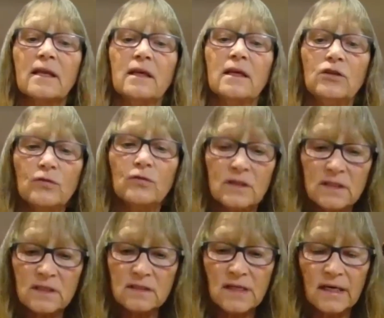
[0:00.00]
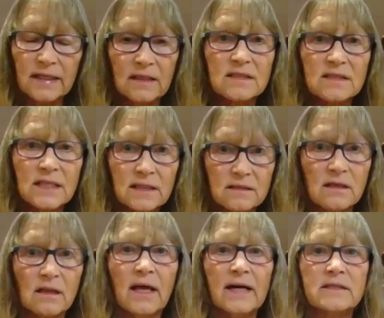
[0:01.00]
And then you can design six
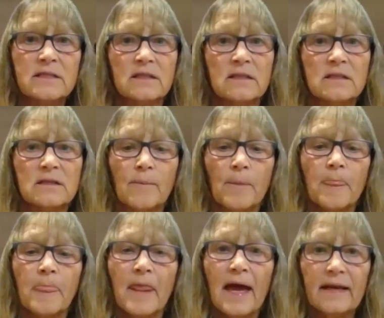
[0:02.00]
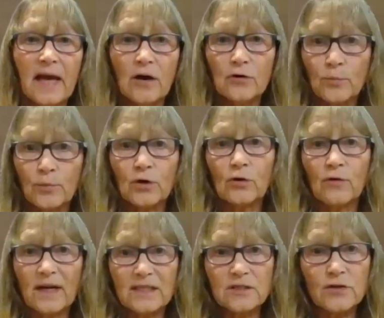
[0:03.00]
classes and how to
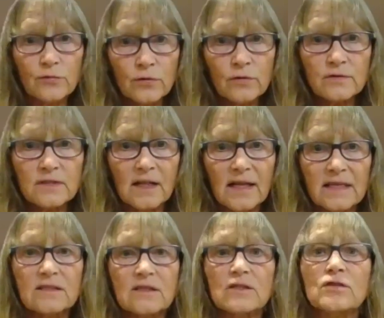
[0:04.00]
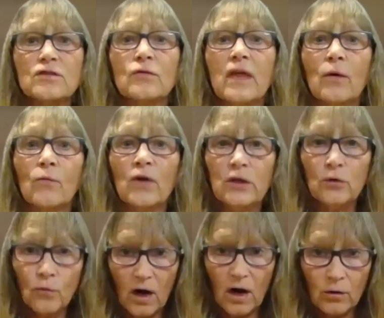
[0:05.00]
progress through those classes so that when
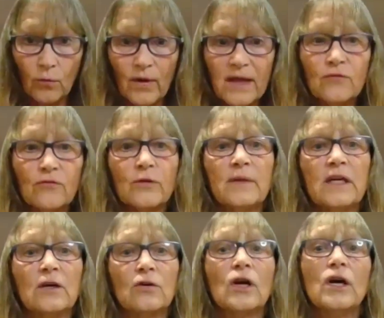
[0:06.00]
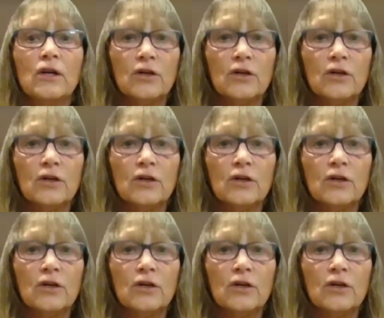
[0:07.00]
you walk away from here,